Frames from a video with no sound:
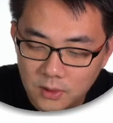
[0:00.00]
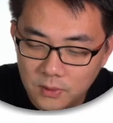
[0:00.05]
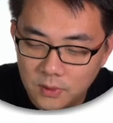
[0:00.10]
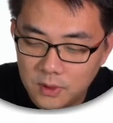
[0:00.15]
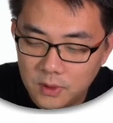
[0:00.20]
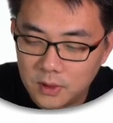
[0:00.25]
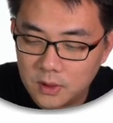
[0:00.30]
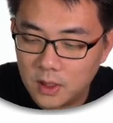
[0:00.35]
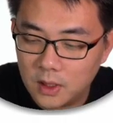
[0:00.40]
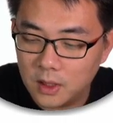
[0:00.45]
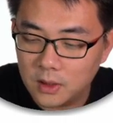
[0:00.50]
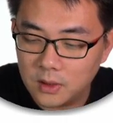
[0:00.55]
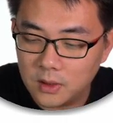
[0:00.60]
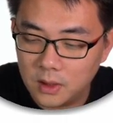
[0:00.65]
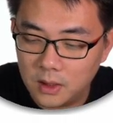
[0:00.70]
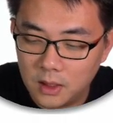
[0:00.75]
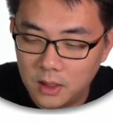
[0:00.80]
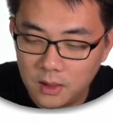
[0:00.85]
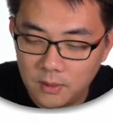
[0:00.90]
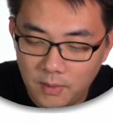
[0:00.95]
which is
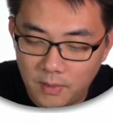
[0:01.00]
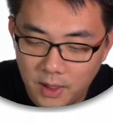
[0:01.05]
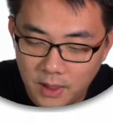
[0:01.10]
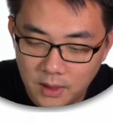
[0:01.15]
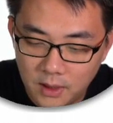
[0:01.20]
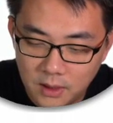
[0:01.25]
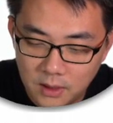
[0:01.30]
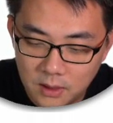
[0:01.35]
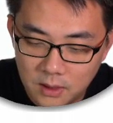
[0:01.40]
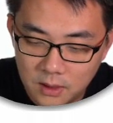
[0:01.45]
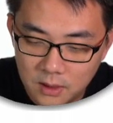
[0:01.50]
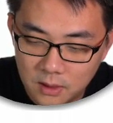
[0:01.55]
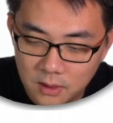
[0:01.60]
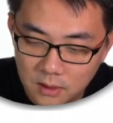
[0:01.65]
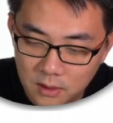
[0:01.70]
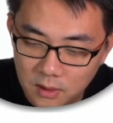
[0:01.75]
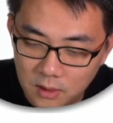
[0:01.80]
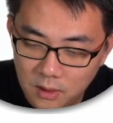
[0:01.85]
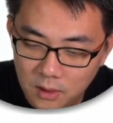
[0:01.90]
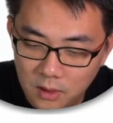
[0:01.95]
actually minus
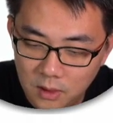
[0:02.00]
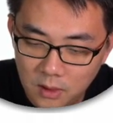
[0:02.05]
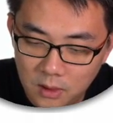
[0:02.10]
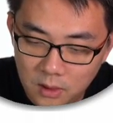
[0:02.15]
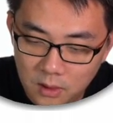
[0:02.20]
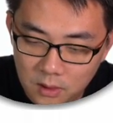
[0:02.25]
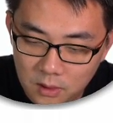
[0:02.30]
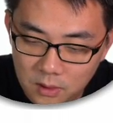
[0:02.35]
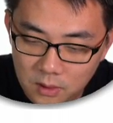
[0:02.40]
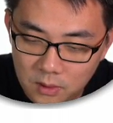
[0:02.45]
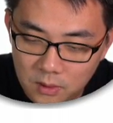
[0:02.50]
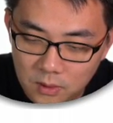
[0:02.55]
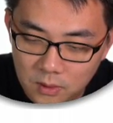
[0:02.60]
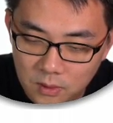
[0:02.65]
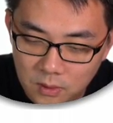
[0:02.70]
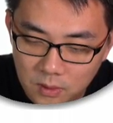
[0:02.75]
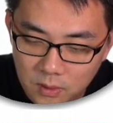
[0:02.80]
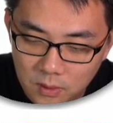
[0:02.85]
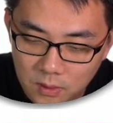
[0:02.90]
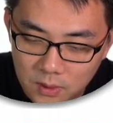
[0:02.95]

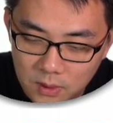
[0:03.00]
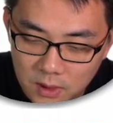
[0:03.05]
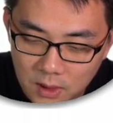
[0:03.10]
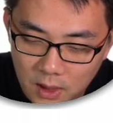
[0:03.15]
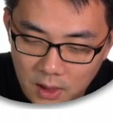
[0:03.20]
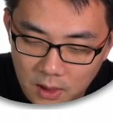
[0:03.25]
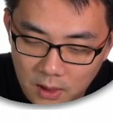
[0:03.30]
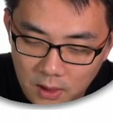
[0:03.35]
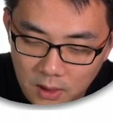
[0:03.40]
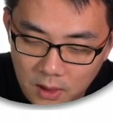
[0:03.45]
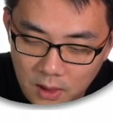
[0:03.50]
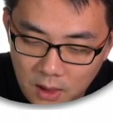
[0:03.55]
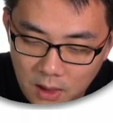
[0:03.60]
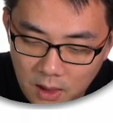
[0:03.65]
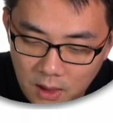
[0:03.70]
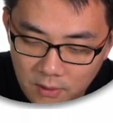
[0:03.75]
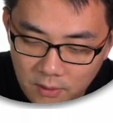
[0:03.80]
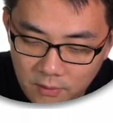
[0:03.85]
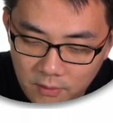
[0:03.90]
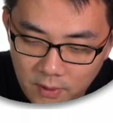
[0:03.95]
2 cosine
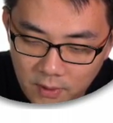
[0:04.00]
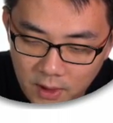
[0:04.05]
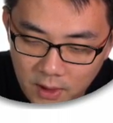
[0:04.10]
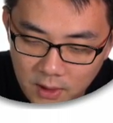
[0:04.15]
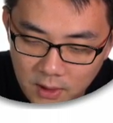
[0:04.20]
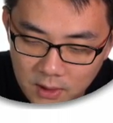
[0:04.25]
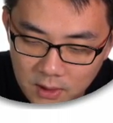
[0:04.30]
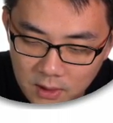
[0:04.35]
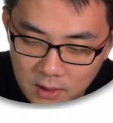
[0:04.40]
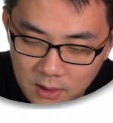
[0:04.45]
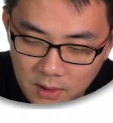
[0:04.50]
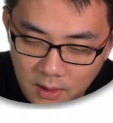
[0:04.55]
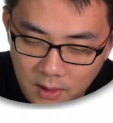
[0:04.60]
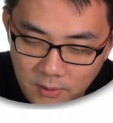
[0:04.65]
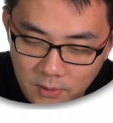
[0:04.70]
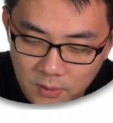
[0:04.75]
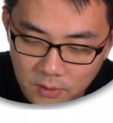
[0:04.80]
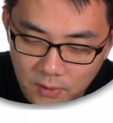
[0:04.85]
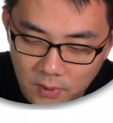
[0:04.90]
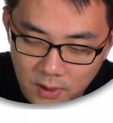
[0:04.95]
half x
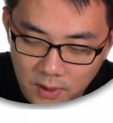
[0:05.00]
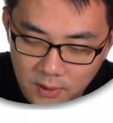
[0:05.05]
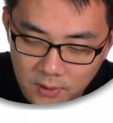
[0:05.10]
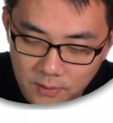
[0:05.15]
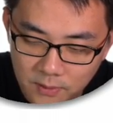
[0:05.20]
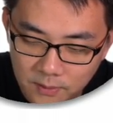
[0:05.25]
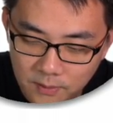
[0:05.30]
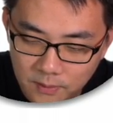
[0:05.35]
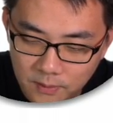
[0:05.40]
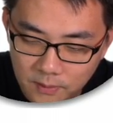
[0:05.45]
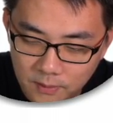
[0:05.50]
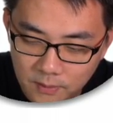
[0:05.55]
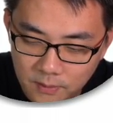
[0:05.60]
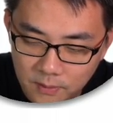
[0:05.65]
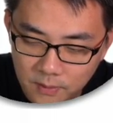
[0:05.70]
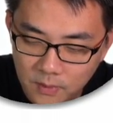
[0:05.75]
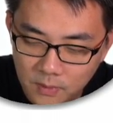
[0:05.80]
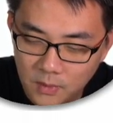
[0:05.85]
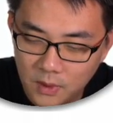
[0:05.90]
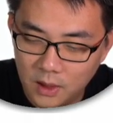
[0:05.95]
times 1.
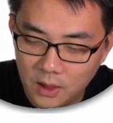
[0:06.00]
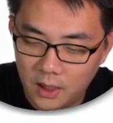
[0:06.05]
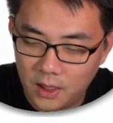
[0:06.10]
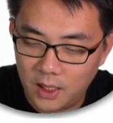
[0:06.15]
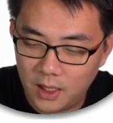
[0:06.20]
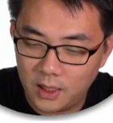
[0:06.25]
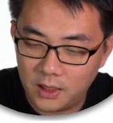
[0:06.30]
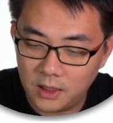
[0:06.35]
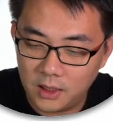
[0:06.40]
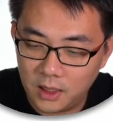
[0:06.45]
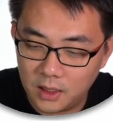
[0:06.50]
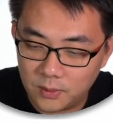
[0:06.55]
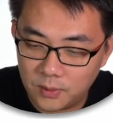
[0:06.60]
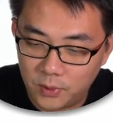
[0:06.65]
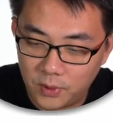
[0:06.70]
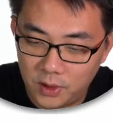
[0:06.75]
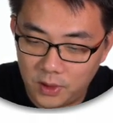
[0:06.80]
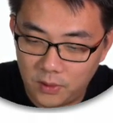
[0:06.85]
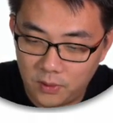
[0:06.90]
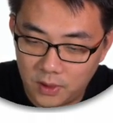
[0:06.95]
Okay, I think that's
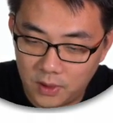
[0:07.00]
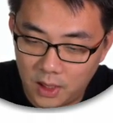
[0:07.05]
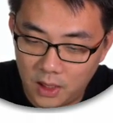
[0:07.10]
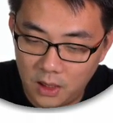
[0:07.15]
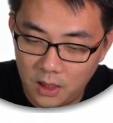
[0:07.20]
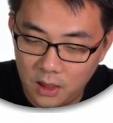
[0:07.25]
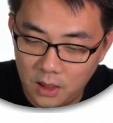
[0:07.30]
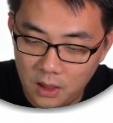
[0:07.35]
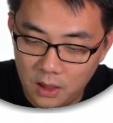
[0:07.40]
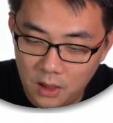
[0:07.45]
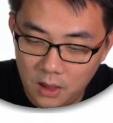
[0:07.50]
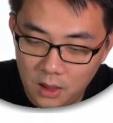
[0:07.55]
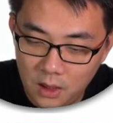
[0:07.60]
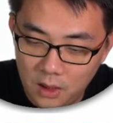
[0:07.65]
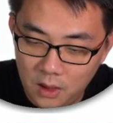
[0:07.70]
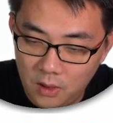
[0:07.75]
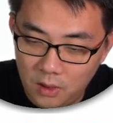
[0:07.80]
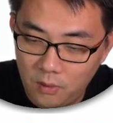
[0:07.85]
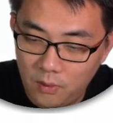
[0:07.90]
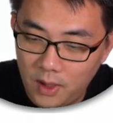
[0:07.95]
pretty okay.
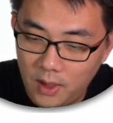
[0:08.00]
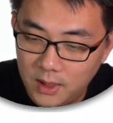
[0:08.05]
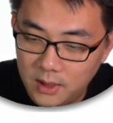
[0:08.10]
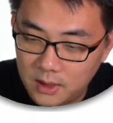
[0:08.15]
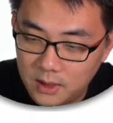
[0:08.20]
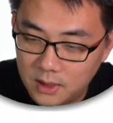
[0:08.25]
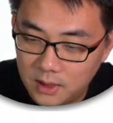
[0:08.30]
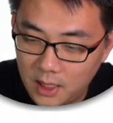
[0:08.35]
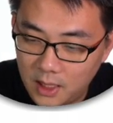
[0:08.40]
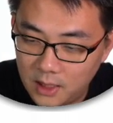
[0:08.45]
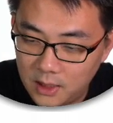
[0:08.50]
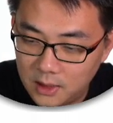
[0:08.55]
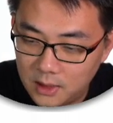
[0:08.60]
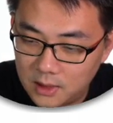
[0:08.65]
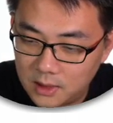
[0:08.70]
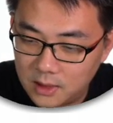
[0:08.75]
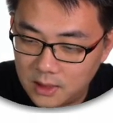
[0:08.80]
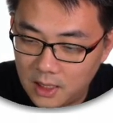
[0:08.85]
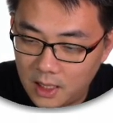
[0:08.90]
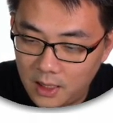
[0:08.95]
Once that is
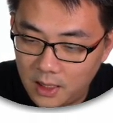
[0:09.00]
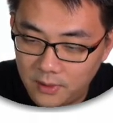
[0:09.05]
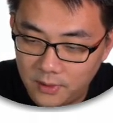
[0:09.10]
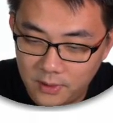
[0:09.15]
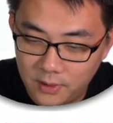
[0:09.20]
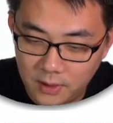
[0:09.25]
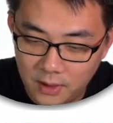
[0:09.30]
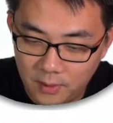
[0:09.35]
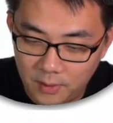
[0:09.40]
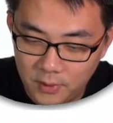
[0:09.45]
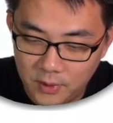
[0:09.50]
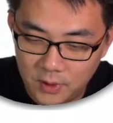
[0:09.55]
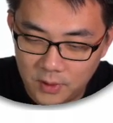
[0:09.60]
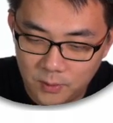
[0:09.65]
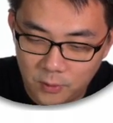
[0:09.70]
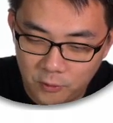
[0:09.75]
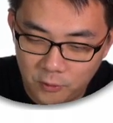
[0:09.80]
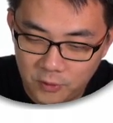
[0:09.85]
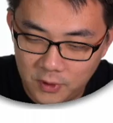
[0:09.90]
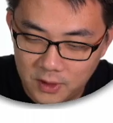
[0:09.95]
done, let me just
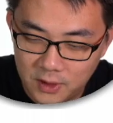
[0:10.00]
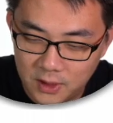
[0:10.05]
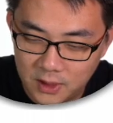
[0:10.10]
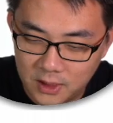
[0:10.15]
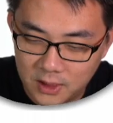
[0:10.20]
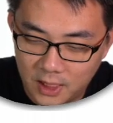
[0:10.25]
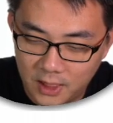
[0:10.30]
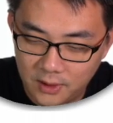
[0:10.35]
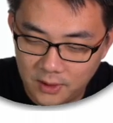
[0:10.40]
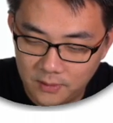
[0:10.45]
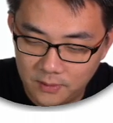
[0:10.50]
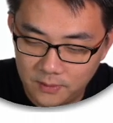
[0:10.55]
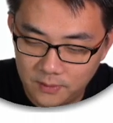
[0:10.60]
move this aside.